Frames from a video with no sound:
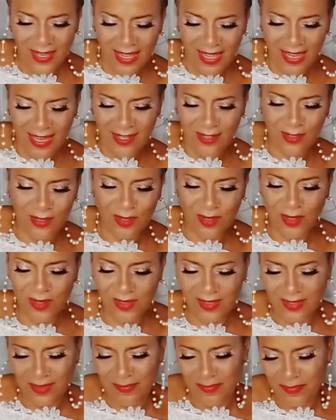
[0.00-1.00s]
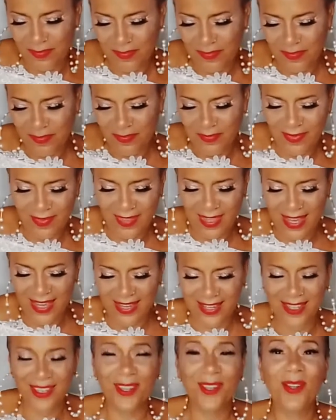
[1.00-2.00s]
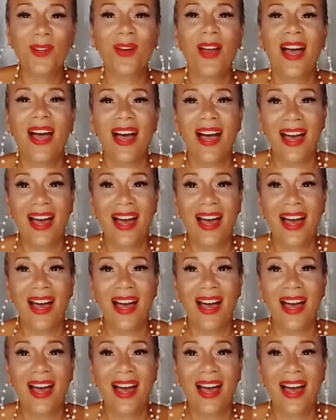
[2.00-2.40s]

angels Thank you.